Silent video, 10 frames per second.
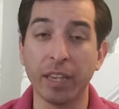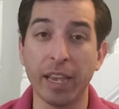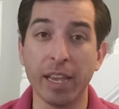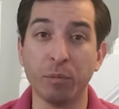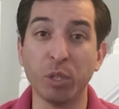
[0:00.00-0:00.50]

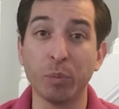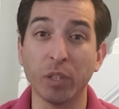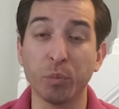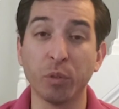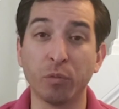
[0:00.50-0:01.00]
and
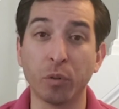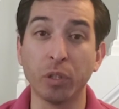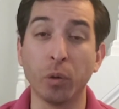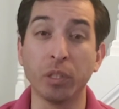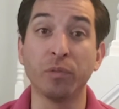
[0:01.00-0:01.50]
responsible for
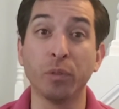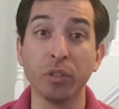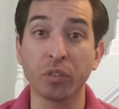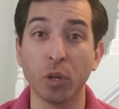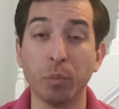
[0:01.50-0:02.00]
knowing the full
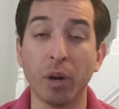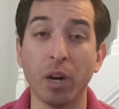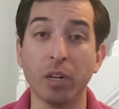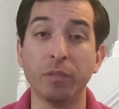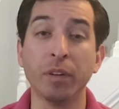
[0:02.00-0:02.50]
scope
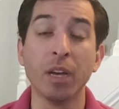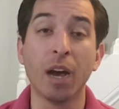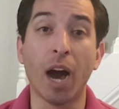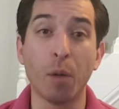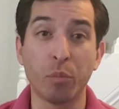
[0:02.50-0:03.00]
of
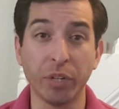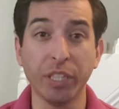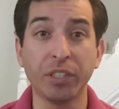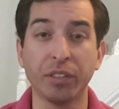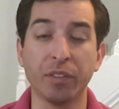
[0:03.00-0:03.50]

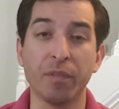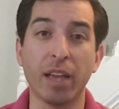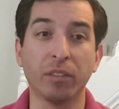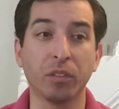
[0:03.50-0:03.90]
operations of that.